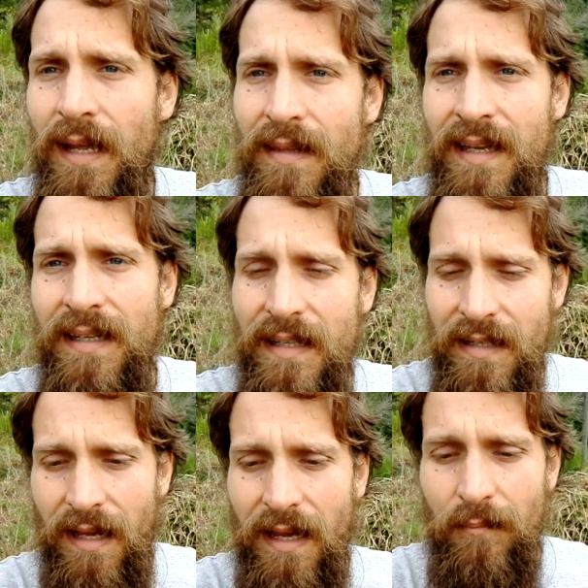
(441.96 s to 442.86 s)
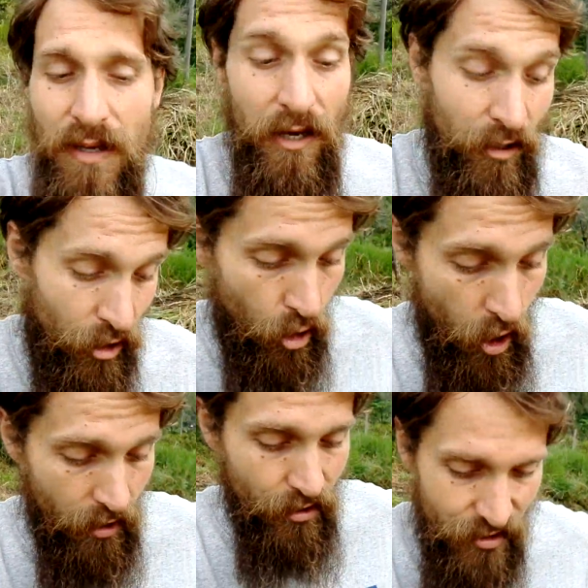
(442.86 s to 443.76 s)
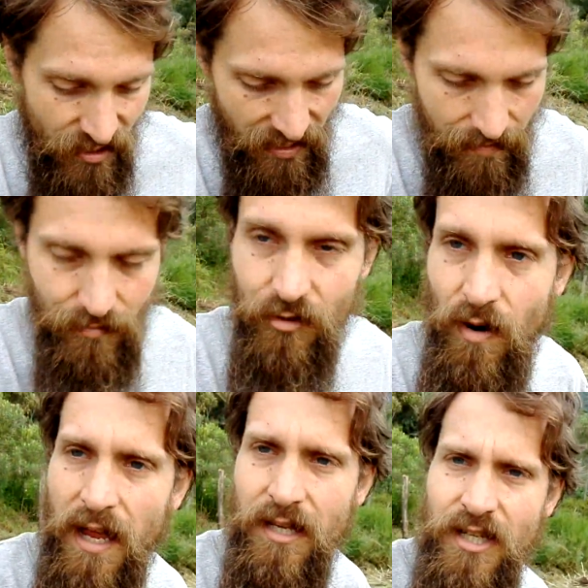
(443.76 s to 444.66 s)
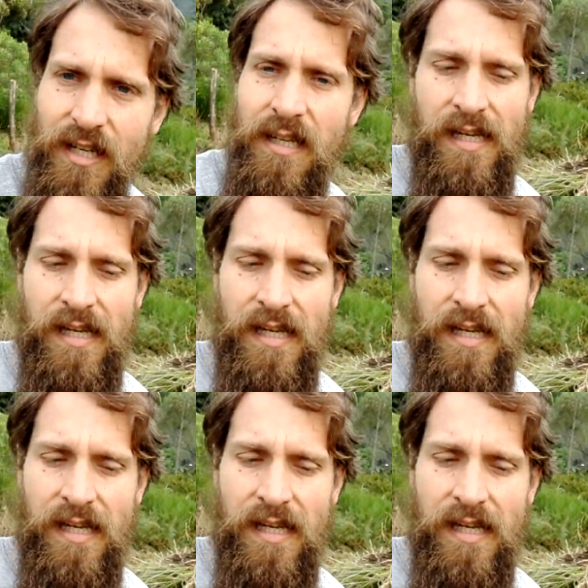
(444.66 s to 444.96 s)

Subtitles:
and they can be out longer time scratching